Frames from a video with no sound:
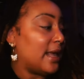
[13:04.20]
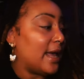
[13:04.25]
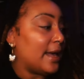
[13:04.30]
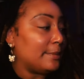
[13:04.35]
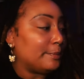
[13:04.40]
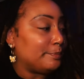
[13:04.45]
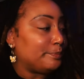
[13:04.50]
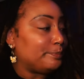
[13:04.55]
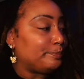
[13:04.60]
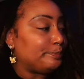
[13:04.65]

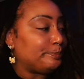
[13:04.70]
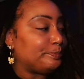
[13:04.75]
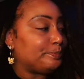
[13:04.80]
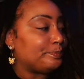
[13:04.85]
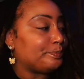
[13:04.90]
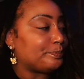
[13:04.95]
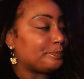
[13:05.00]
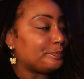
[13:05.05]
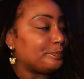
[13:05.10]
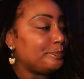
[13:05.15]
that
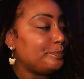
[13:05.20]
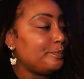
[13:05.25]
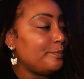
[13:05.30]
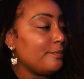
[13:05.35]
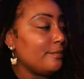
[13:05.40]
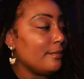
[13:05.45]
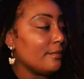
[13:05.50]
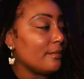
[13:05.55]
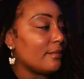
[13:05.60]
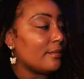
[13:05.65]

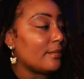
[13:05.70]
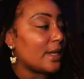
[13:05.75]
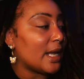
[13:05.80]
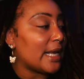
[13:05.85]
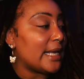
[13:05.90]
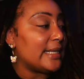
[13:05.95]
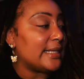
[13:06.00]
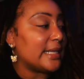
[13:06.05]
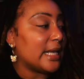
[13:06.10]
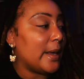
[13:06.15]

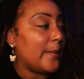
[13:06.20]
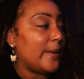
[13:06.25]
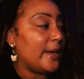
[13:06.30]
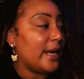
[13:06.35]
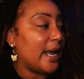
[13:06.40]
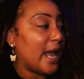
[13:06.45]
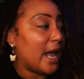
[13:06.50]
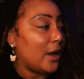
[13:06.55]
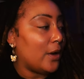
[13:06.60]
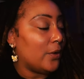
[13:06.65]
is
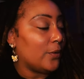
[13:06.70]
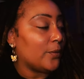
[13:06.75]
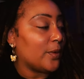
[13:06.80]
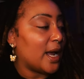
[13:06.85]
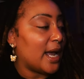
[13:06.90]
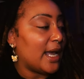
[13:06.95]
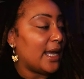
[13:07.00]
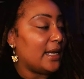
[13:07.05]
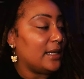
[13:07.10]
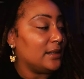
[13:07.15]
coming out,
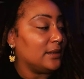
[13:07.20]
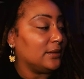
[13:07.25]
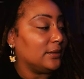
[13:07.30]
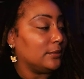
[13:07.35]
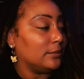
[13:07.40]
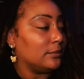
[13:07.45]
right?